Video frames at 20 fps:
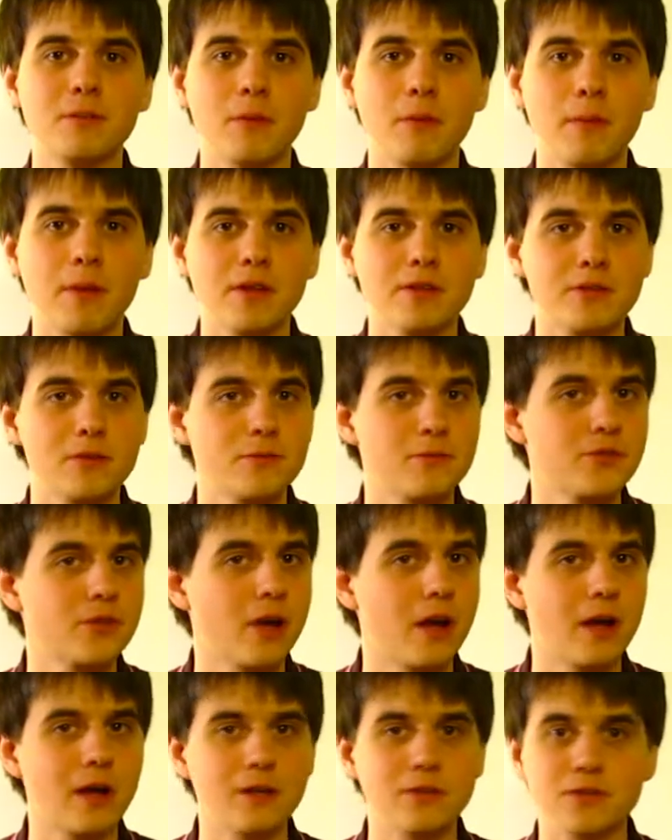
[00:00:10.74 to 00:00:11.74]
momentum, so
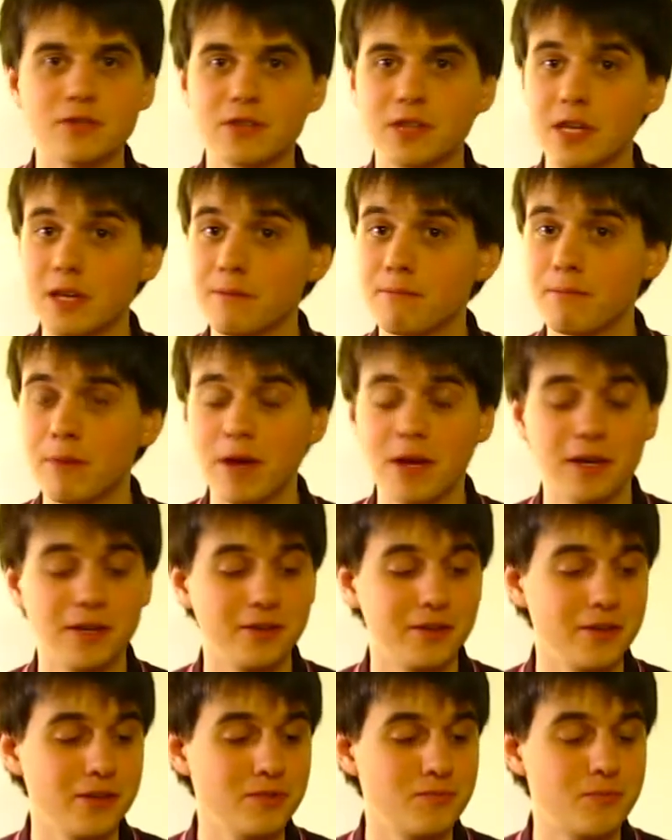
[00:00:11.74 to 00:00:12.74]
I just keep
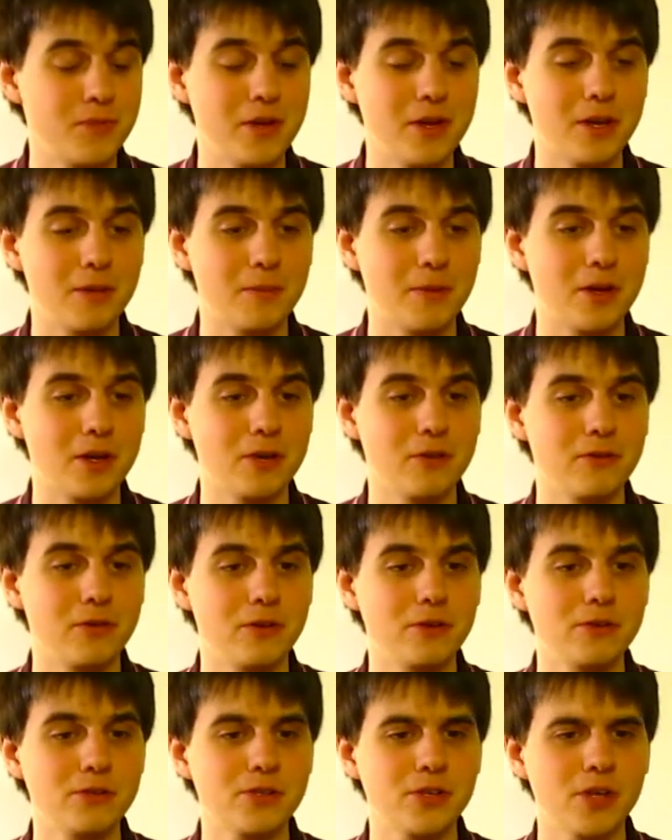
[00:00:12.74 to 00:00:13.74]
making these big beer
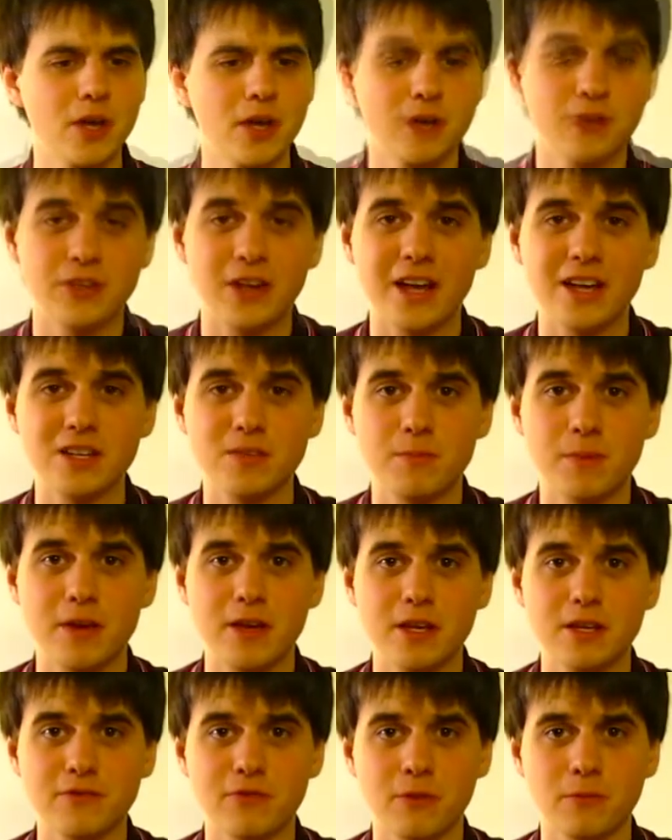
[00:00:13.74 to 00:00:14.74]
reviews. Today's
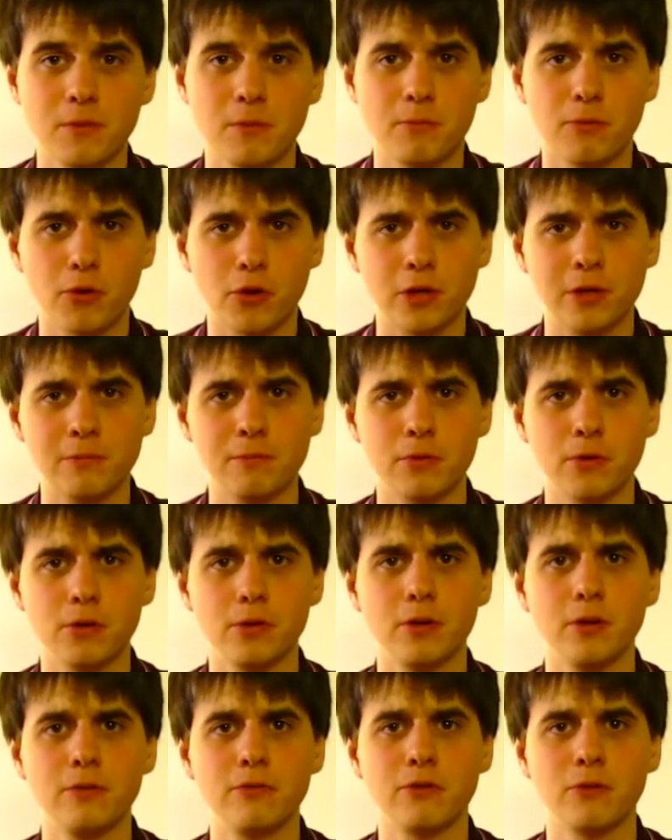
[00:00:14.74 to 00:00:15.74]
beer is from the Brooklyn
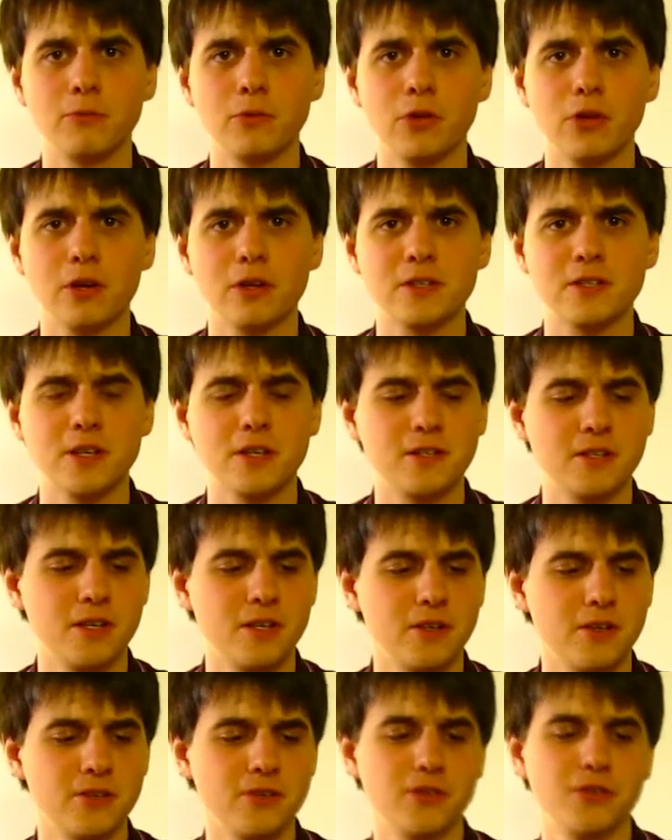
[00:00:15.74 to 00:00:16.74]
Brewery from New York
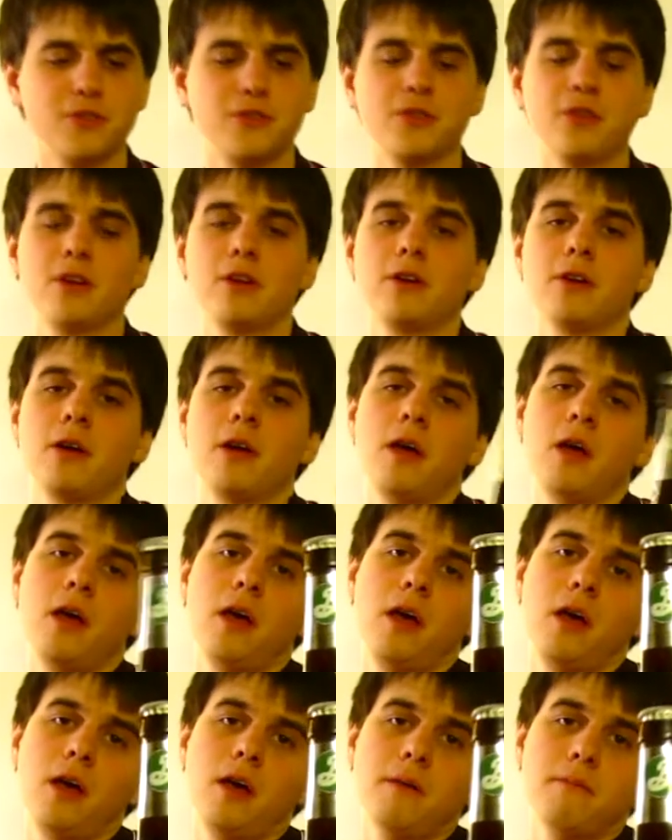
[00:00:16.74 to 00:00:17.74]
City. This is their
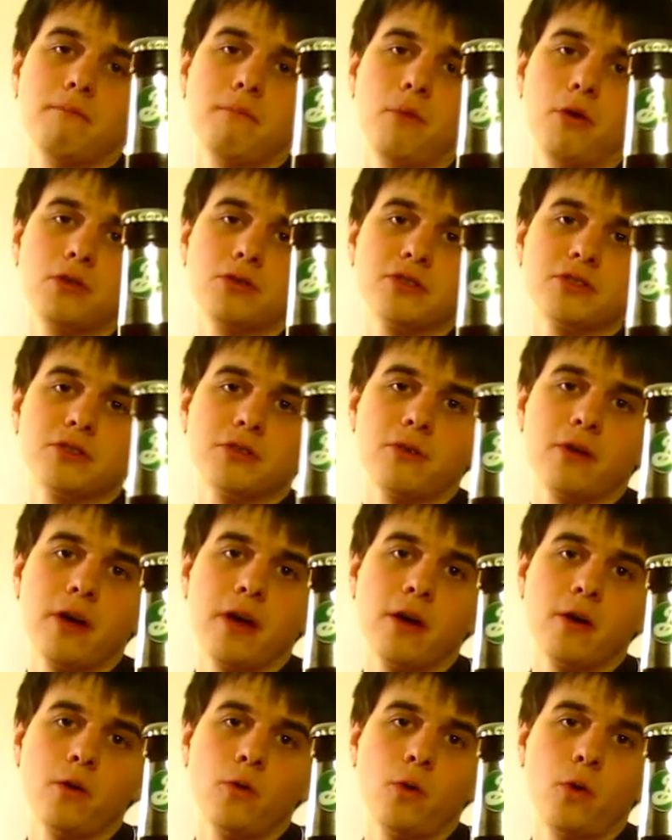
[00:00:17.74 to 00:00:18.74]
Monster
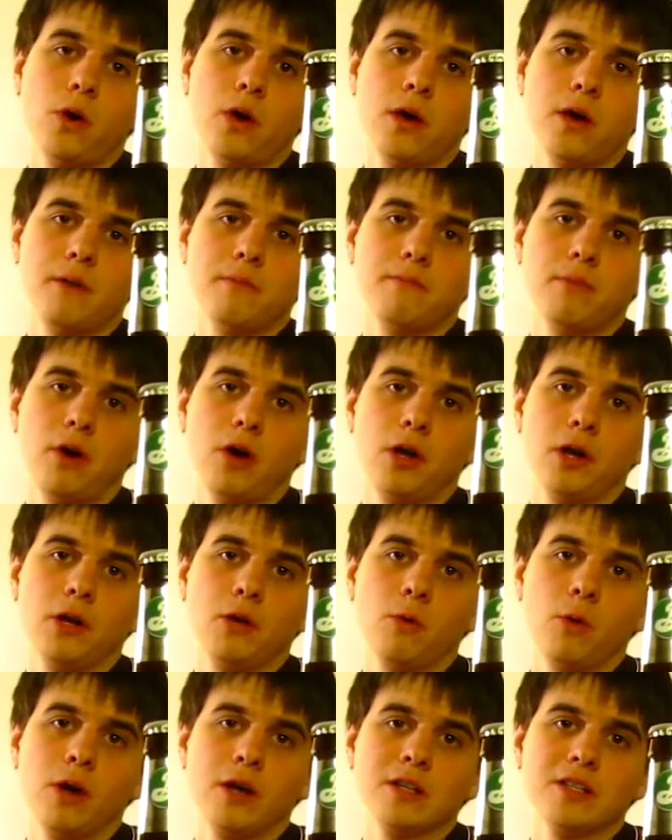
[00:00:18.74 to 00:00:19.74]
Ale, Barley
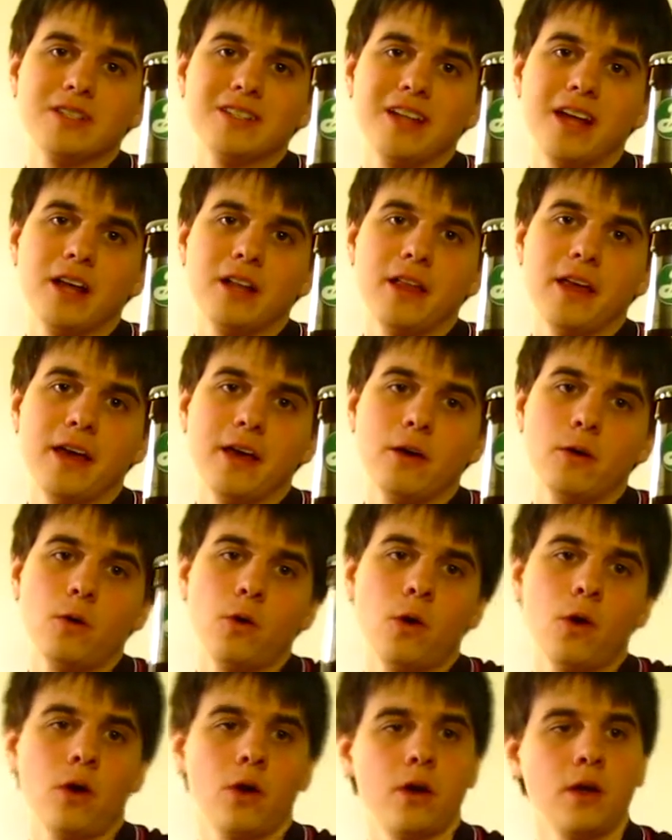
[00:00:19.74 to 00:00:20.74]
Wine Style Ale.
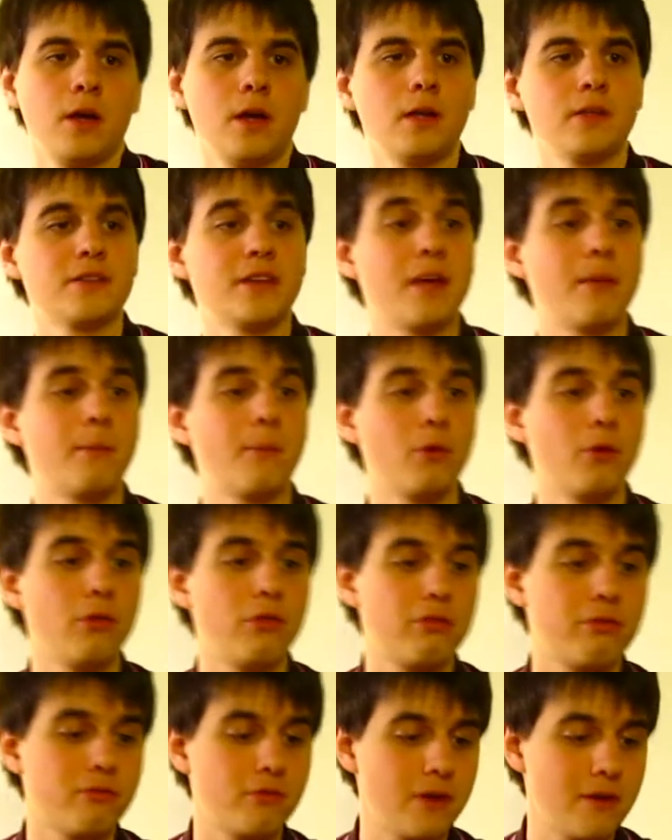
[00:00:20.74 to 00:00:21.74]

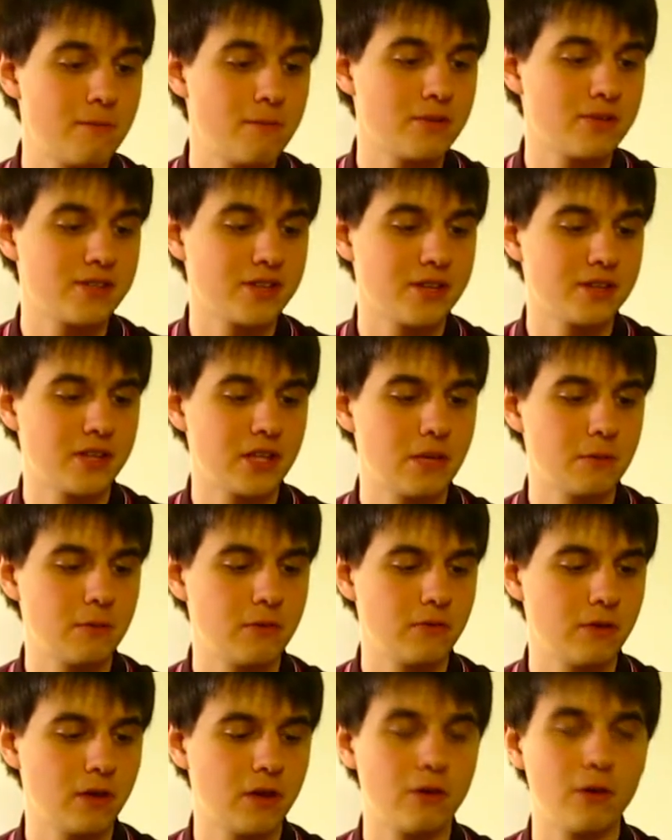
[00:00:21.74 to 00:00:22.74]
10.3%
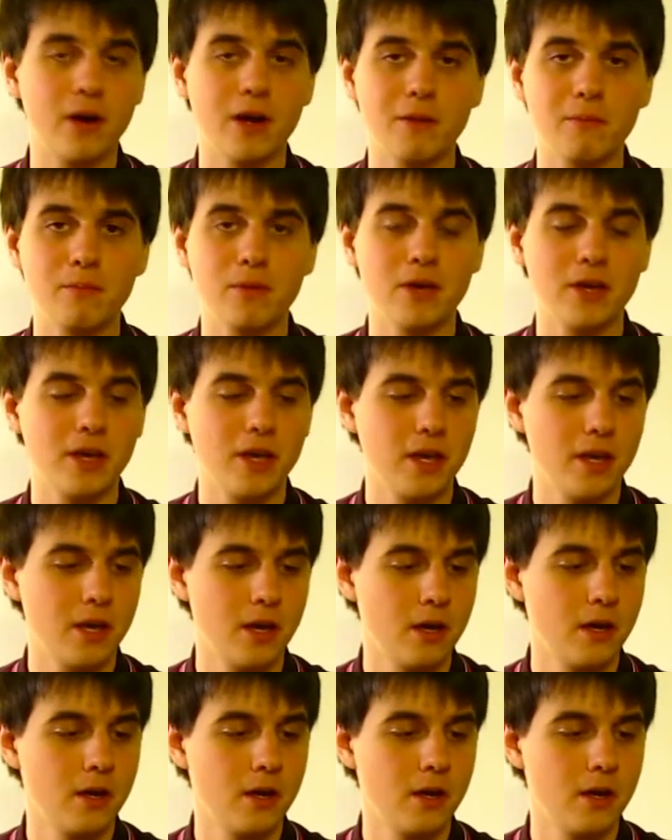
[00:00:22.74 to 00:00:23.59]
ABV, quite a biggie,